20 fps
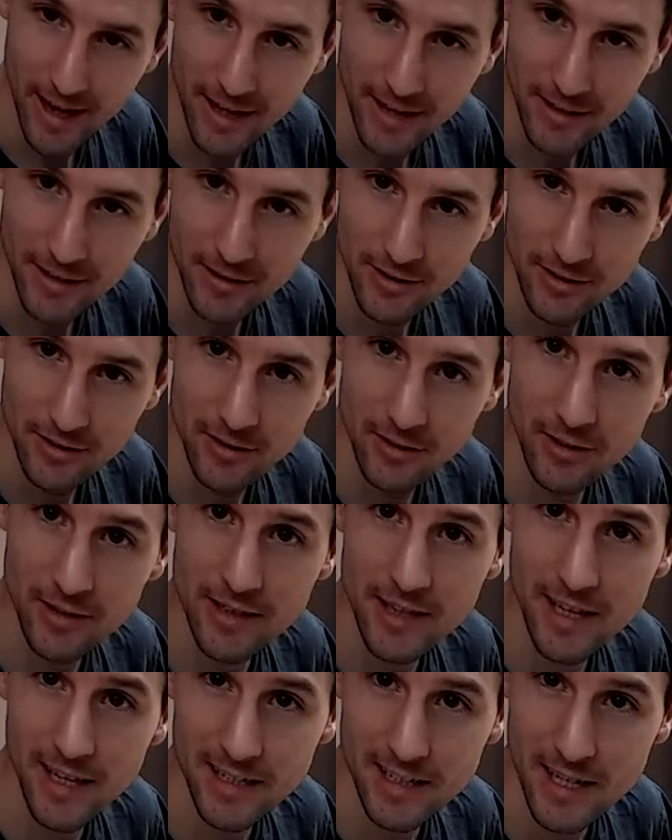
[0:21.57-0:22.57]
I took
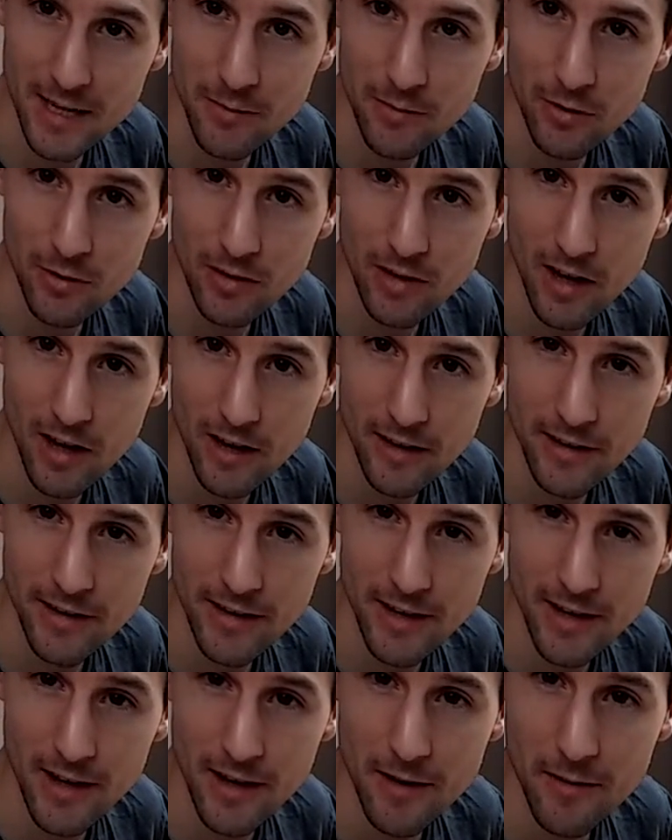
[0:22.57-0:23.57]
the example on
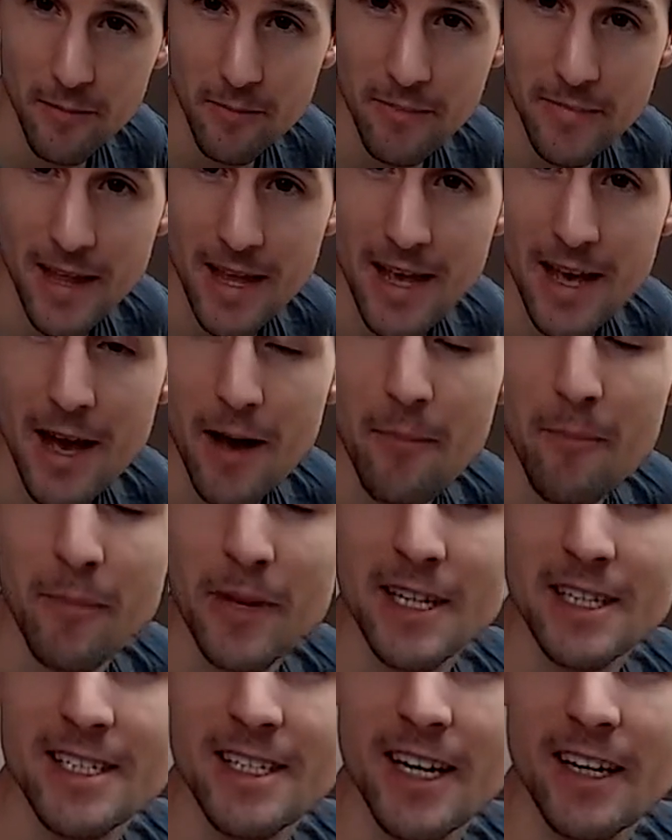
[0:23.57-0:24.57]

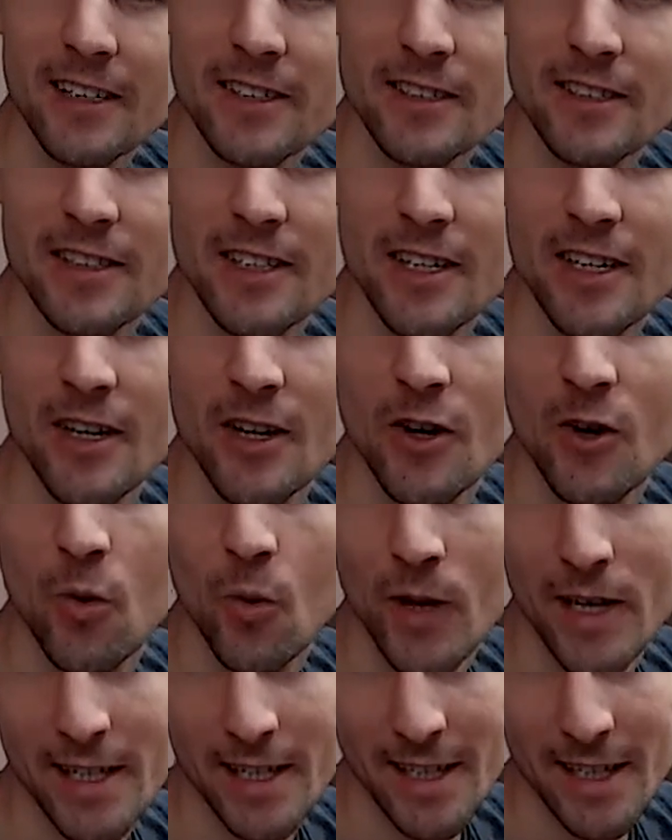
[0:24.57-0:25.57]
Matthias
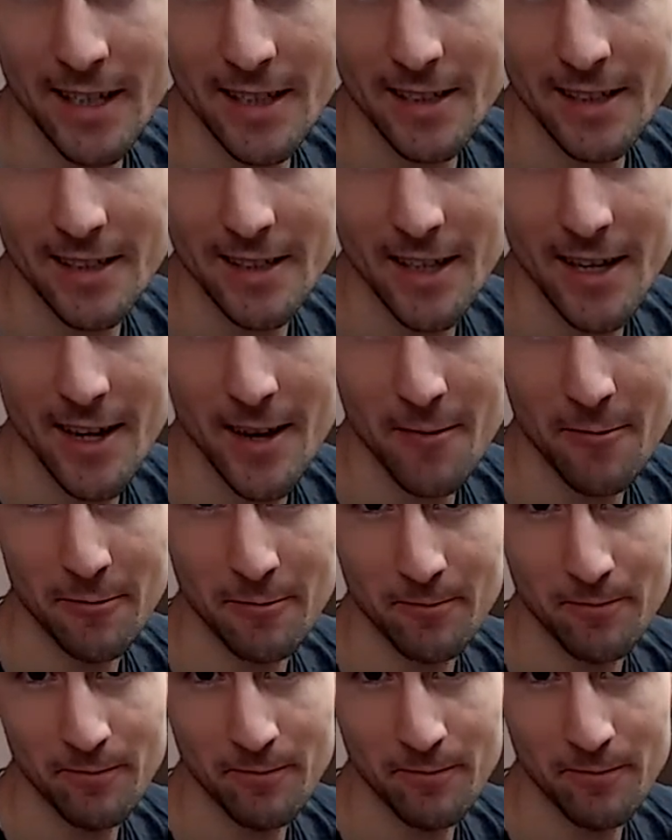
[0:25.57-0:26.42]
Wendel's uh,